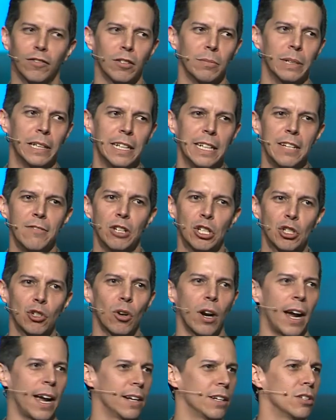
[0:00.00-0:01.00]
for me to even
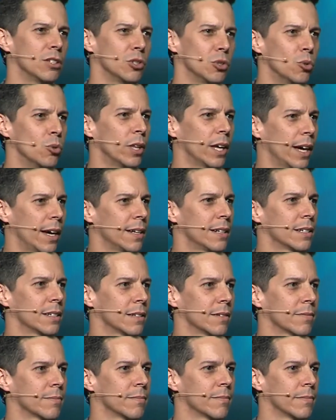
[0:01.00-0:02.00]
try to do that.
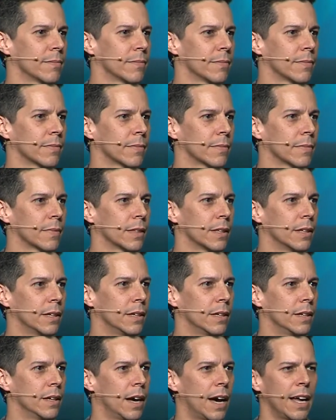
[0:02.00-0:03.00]

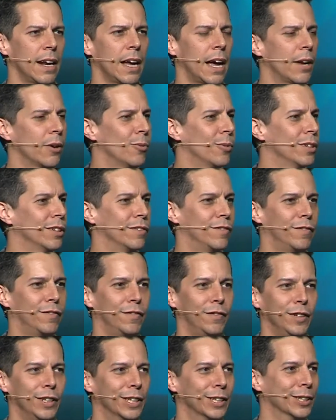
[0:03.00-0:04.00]
I don't want to
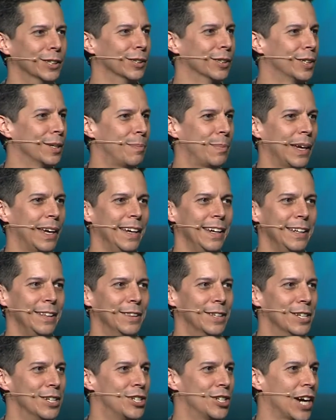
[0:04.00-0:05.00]
feel the pain
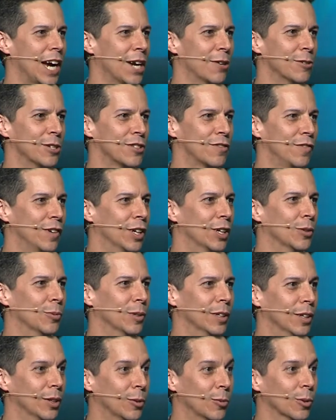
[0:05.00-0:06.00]
that Jairus felt
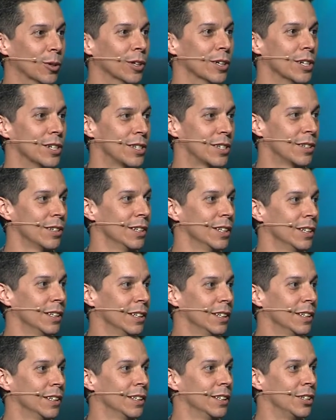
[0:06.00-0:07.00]
when the words,
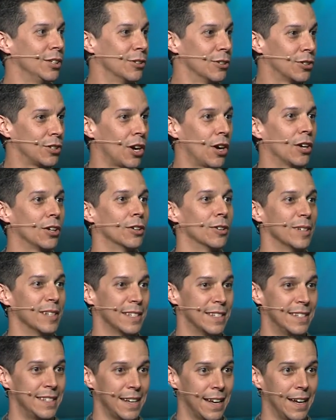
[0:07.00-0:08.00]
your daughter
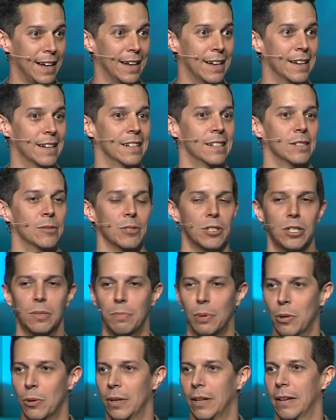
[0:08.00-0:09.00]
is dead, was
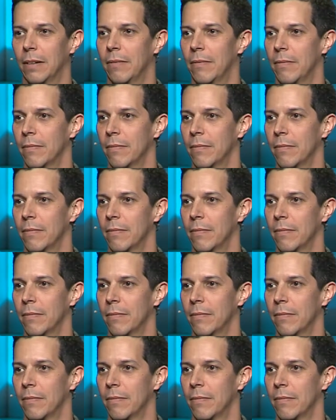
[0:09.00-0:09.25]
spoken.